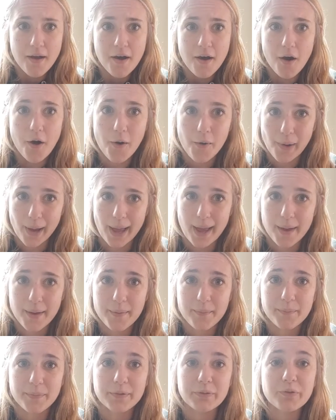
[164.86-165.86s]
Okay,
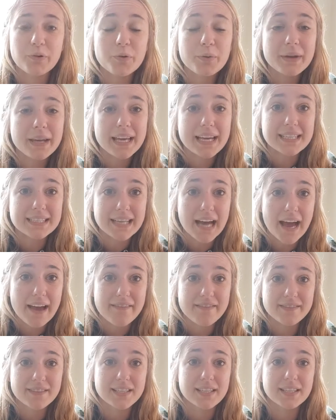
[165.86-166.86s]
before we
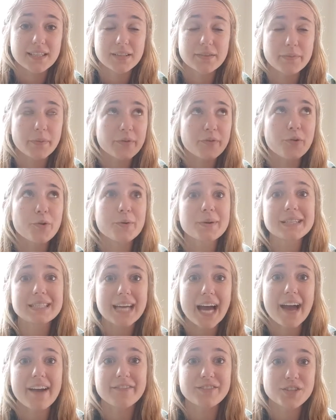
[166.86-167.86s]

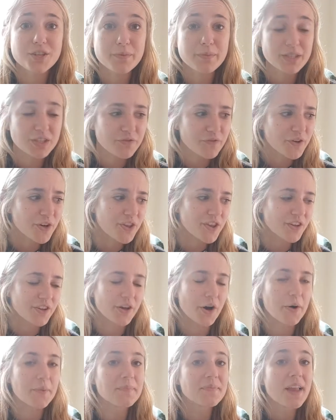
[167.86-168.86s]
dive too much further
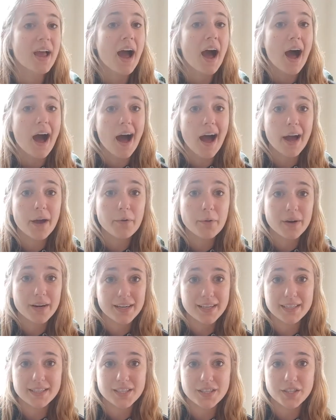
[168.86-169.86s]
though, I
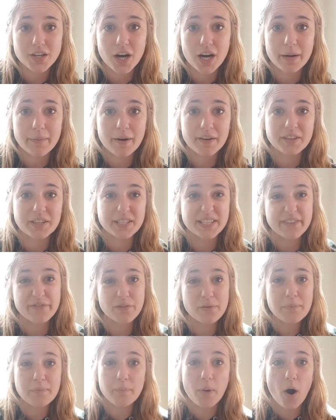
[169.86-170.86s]
wanted to talk about the
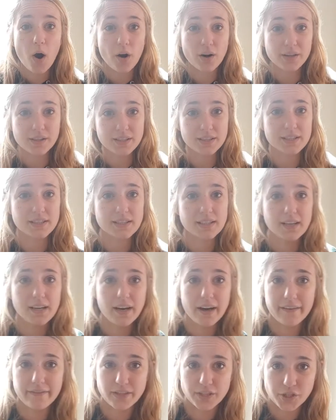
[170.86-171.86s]
different parts
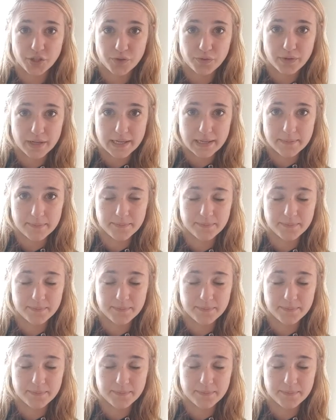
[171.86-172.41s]
of a tree.